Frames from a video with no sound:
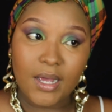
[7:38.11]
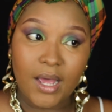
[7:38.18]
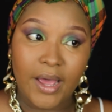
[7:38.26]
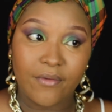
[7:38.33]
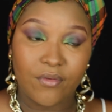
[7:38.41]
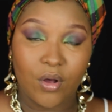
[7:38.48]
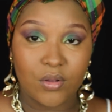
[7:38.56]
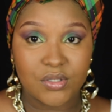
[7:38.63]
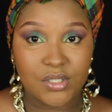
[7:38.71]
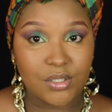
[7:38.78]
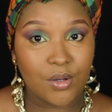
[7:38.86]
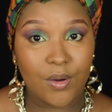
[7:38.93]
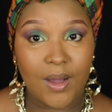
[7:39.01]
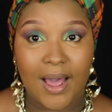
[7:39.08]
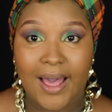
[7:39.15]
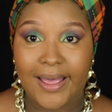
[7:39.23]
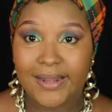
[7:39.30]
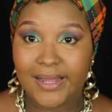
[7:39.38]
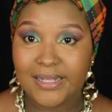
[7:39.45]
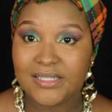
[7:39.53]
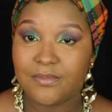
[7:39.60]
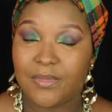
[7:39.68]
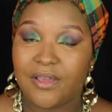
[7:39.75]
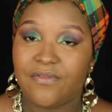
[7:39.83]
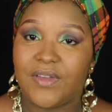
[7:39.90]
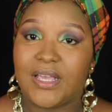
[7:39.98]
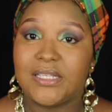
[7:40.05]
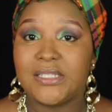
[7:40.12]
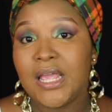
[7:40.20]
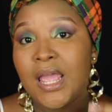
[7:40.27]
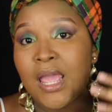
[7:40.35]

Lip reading: I've also highlighted my face.